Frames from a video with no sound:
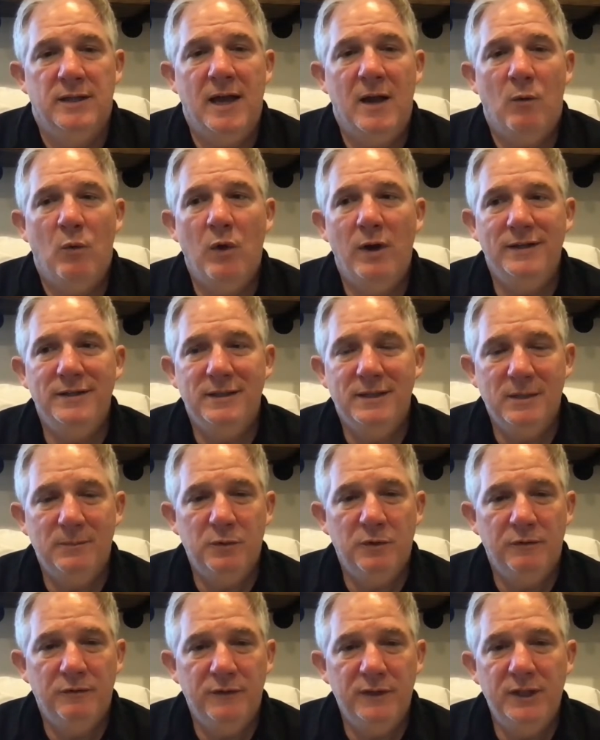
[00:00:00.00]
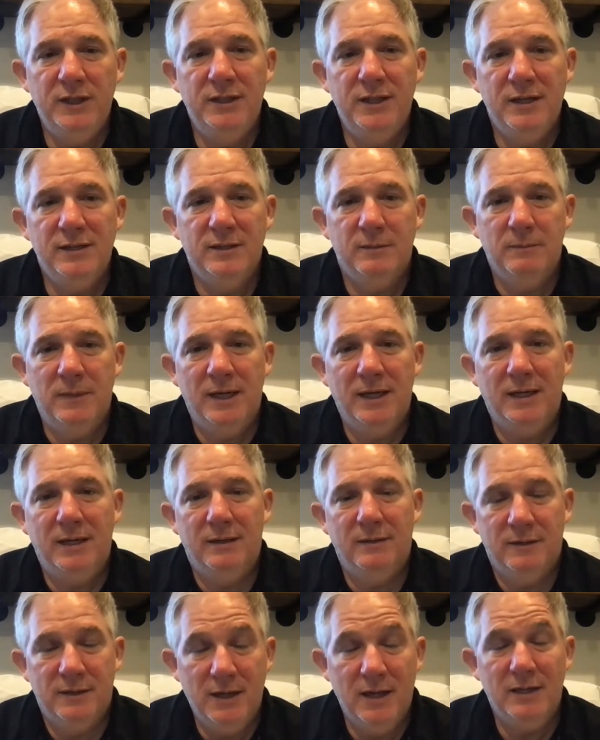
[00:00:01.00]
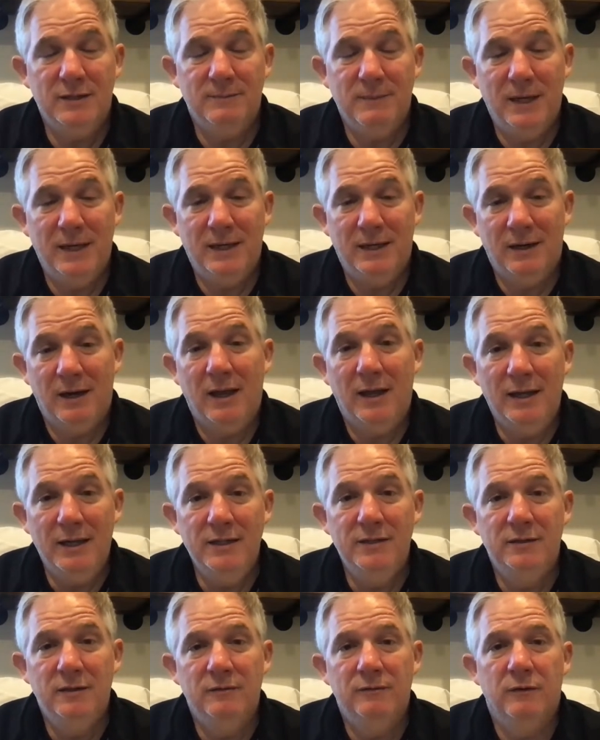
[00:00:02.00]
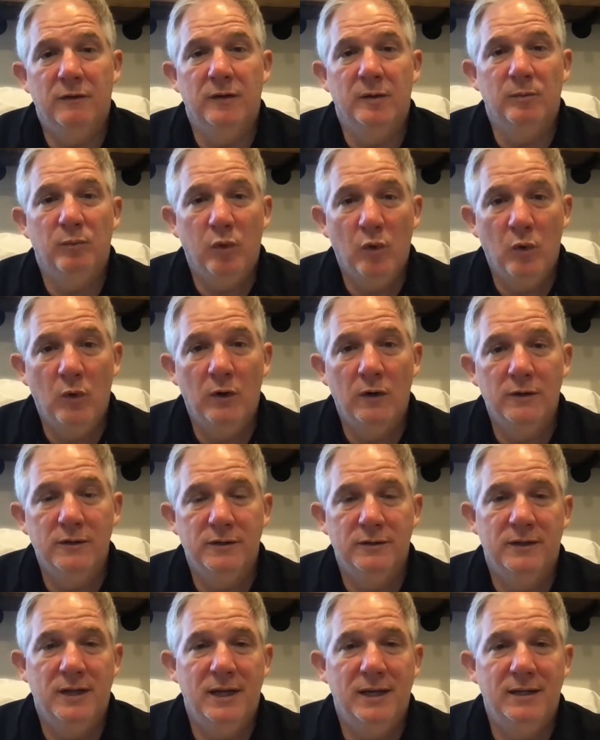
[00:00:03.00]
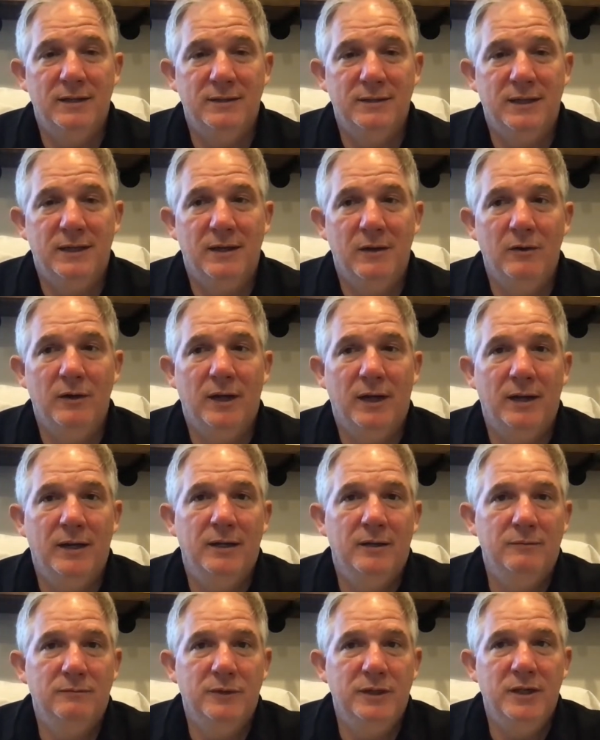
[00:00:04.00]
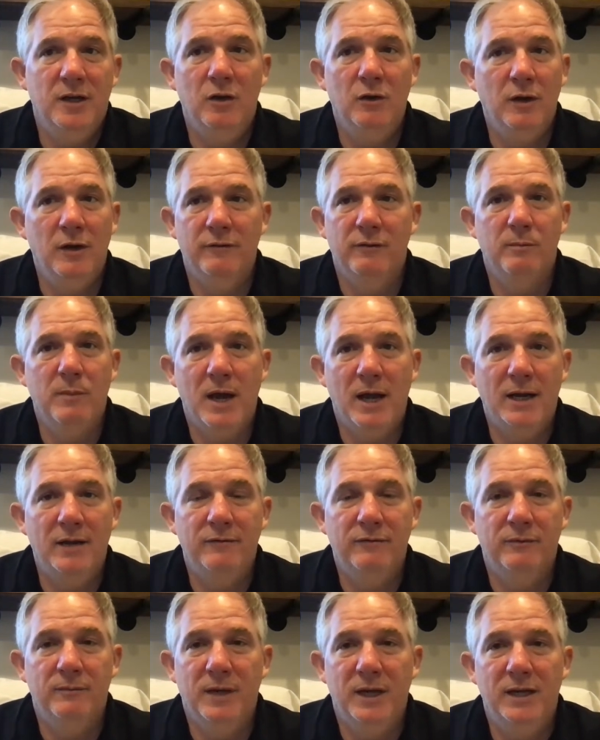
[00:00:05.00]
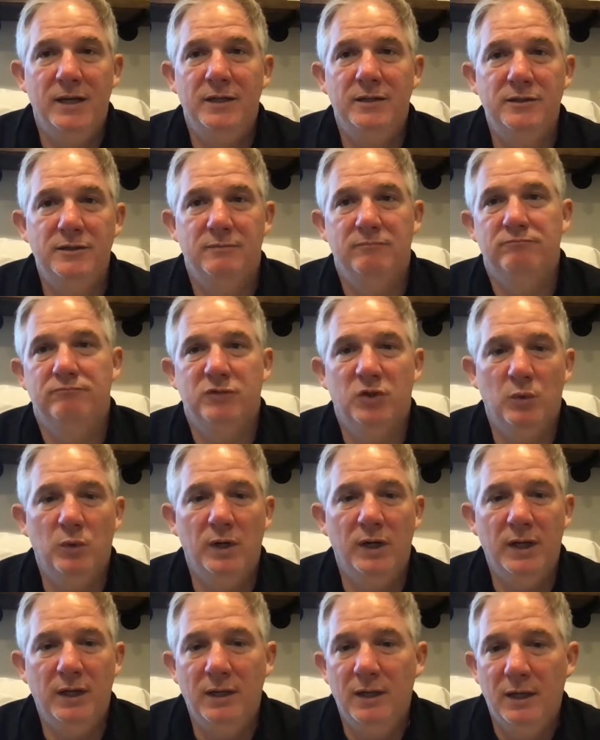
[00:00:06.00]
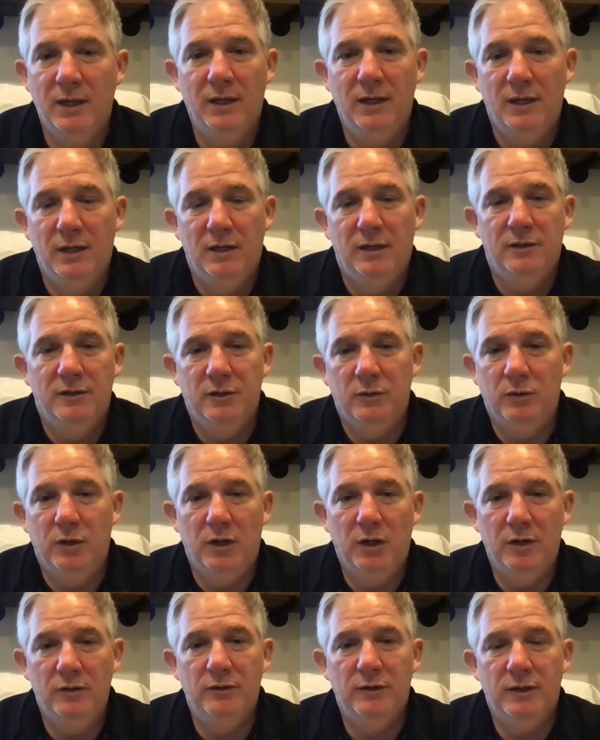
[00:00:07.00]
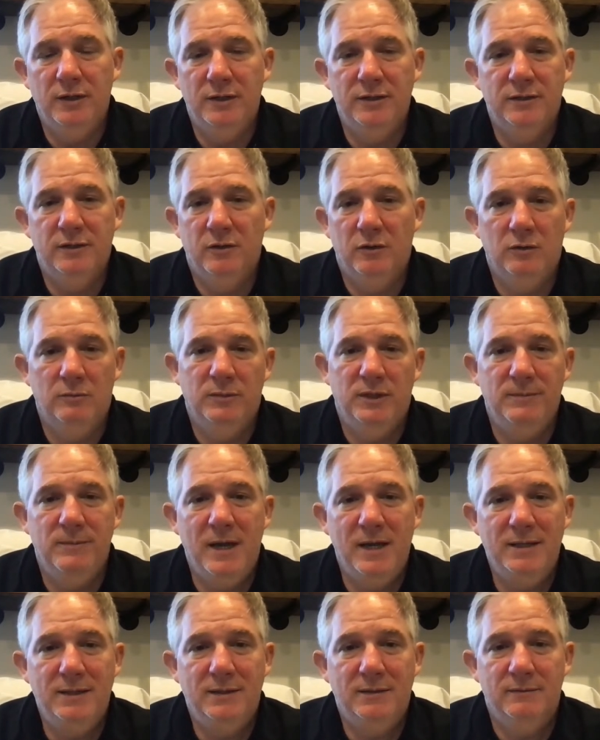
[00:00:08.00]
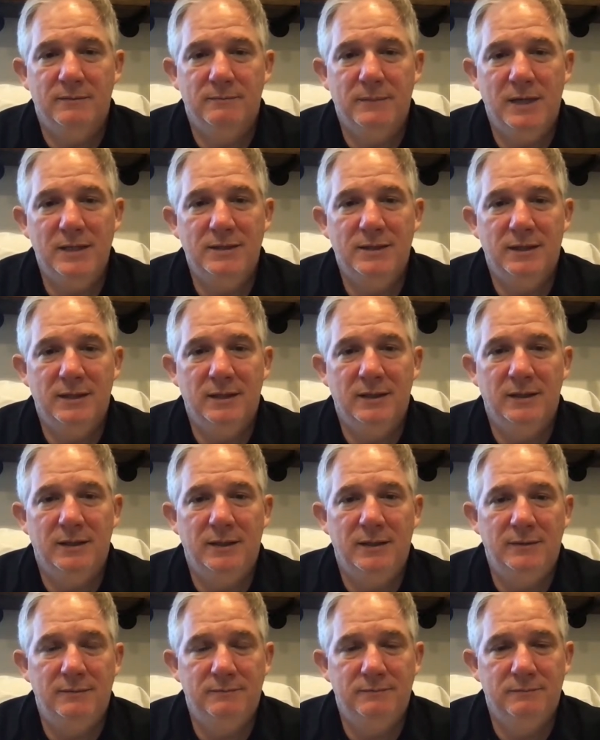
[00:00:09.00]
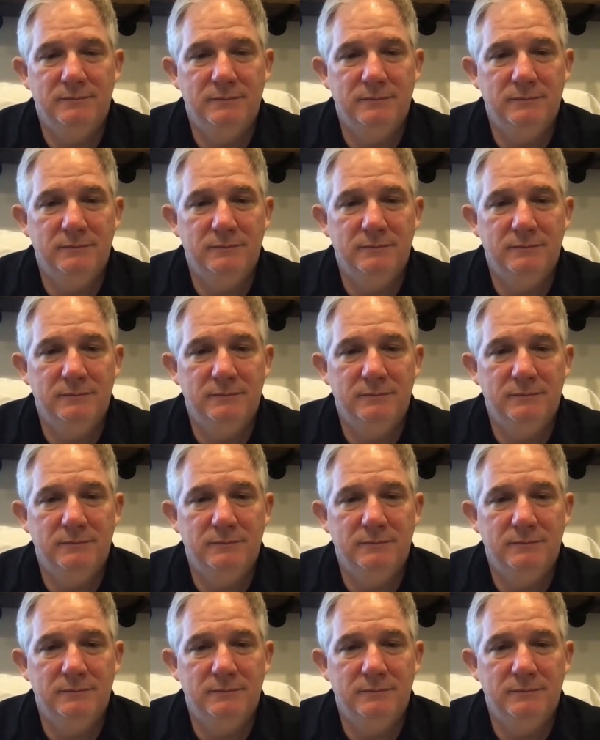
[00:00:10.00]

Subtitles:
that one simple fee does make it a lot easier for the employer, so they can say, okay, we know everybody from age 20 to 100 is going to be basically